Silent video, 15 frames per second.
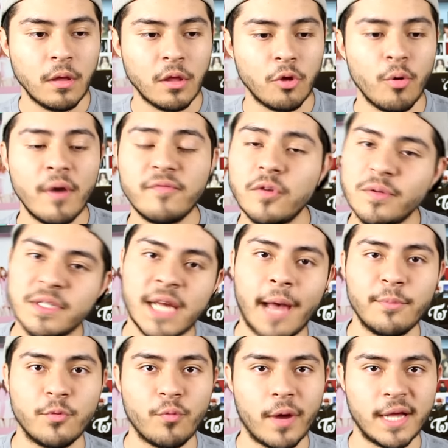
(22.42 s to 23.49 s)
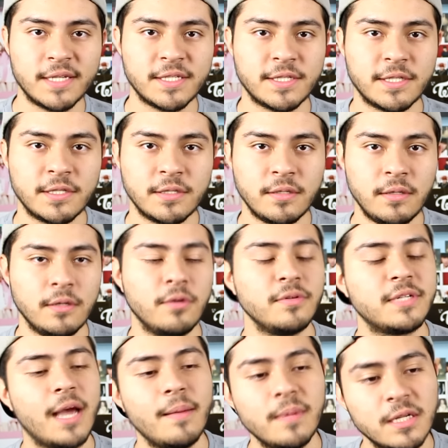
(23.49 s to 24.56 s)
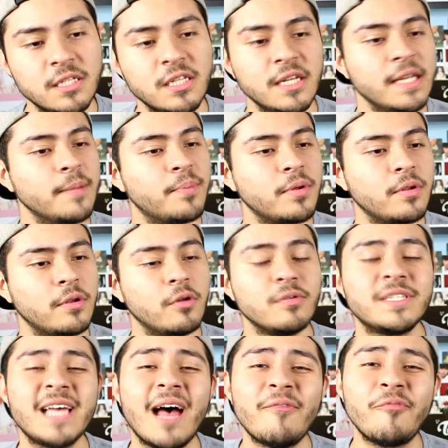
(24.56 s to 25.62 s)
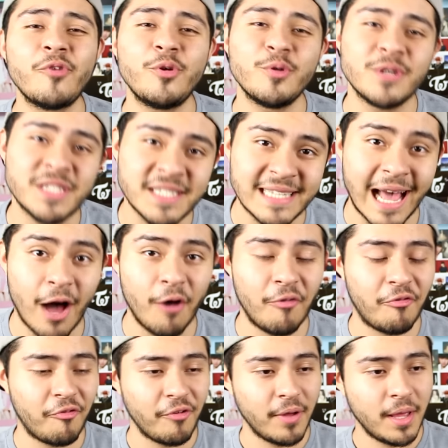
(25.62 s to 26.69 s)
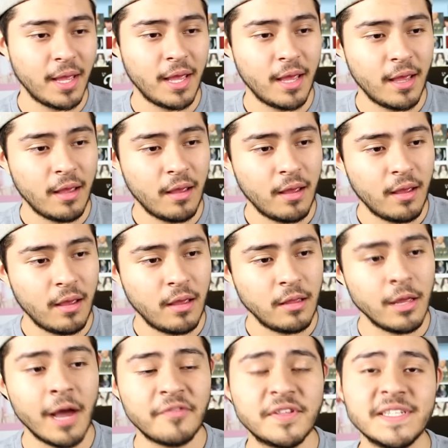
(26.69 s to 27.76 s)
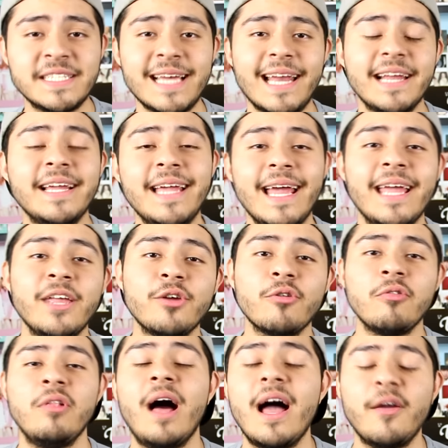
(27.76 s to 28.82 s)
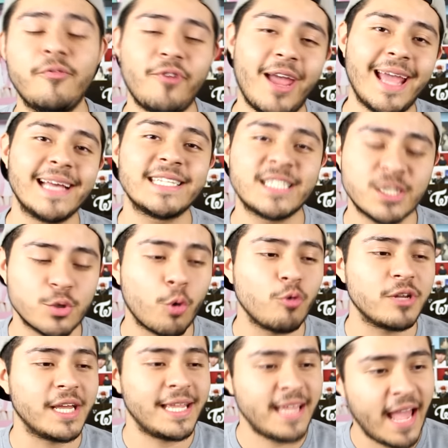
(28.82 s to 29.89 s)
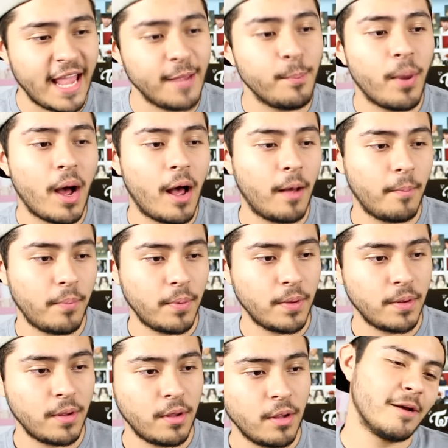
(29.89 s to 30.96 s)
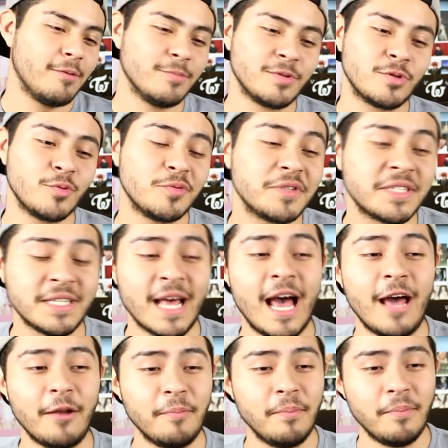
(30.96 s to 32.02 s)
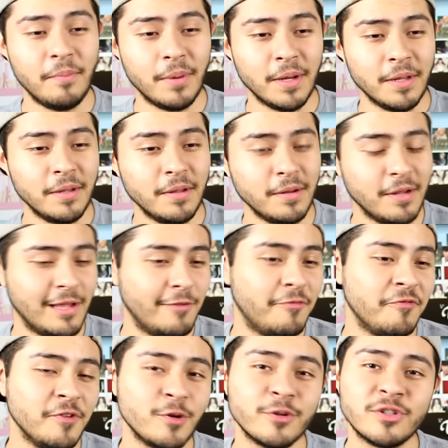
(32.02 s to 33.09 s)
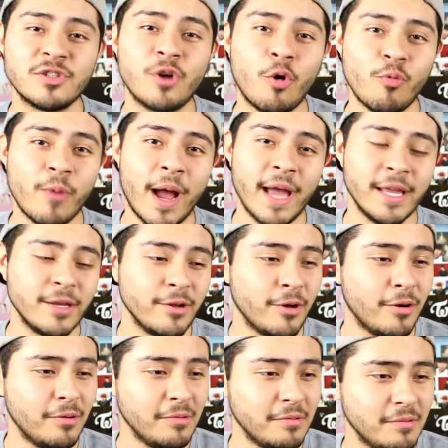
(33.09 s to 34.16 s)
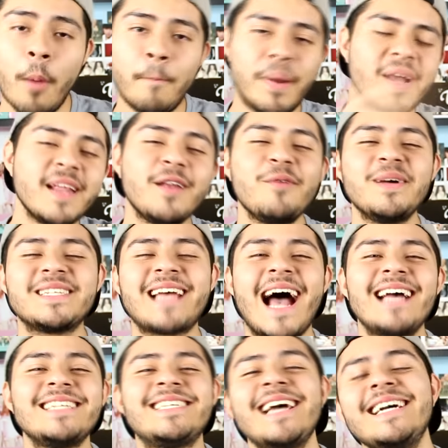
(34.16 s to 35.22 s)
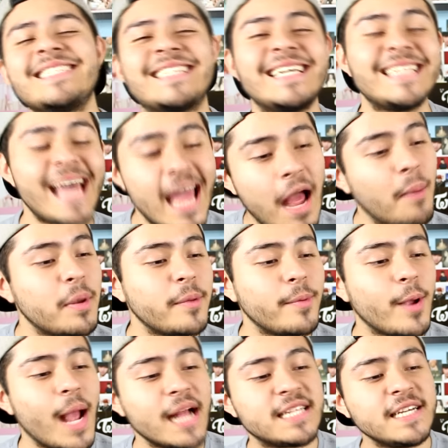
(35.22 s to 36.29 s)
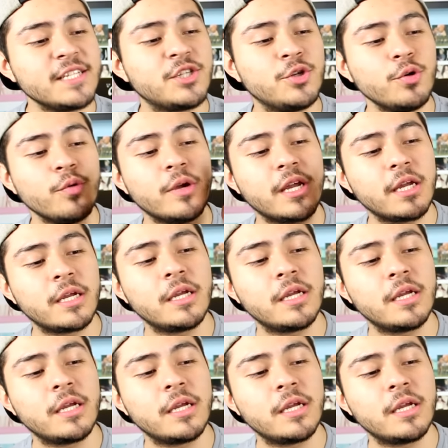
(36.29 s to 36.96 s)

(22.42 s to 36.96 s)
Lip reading: you have no time to rest, no time to sleep, no time for yourself. You have to dedicate your life and soul to K-pop. I'm so sad, but it feels so right, you know? But anyways, guys, yes, today I'm gonna be reacting to